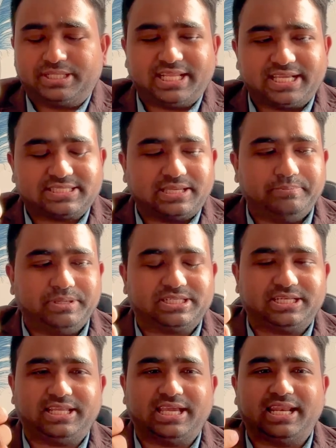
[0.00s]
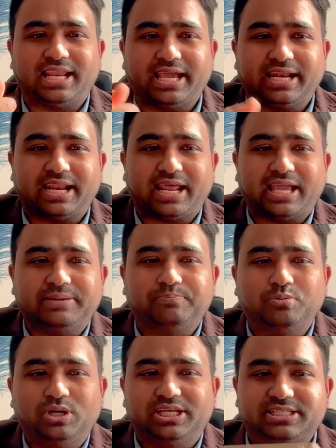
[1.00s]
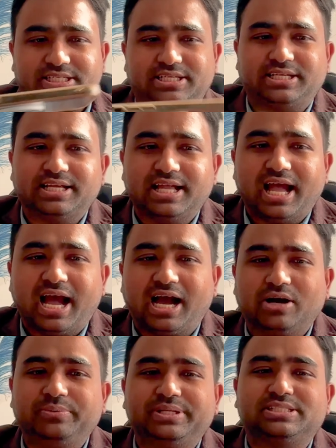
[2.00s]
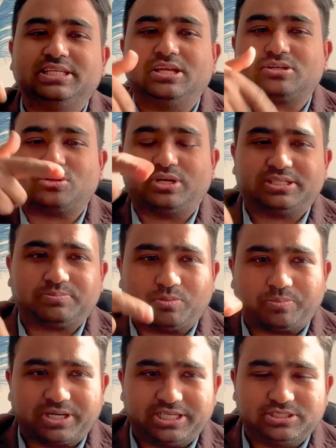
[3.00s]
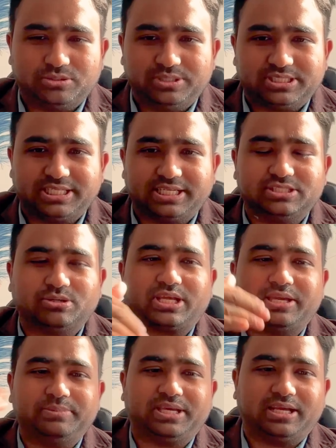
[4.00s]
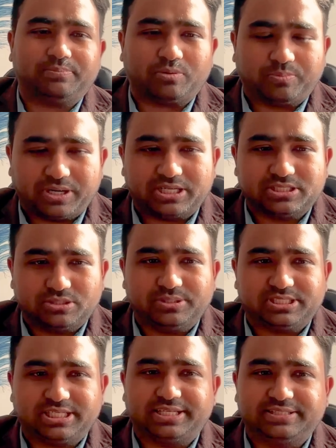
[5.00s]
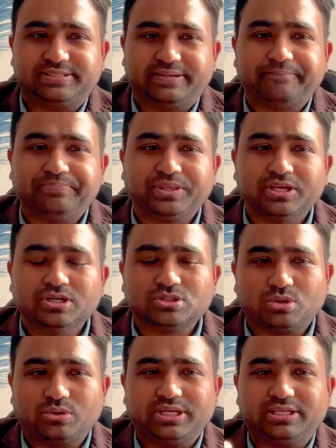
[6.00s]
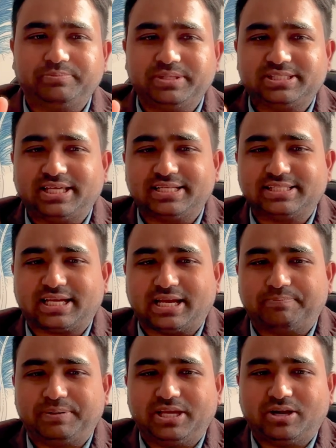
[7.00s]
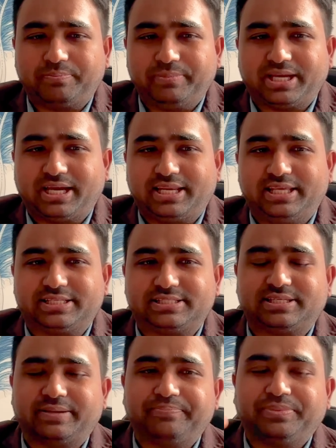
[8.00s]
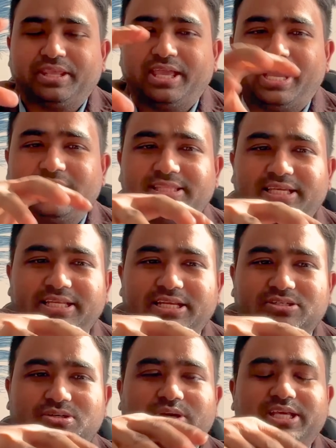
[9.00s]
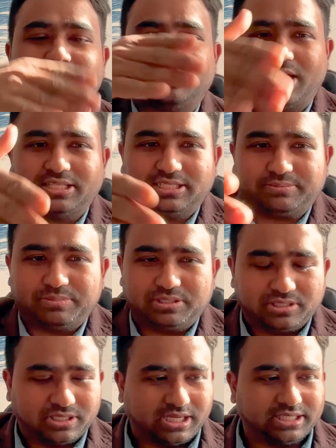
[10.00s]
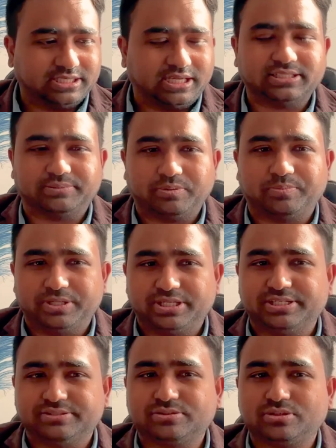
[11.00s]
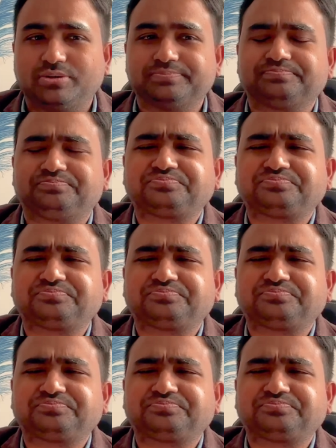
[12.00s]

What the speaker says: take some material and I pull it, how its electronic properties will change or chemical properties will change. So it means there is a coupling of mechanics and then electronics or other properties. So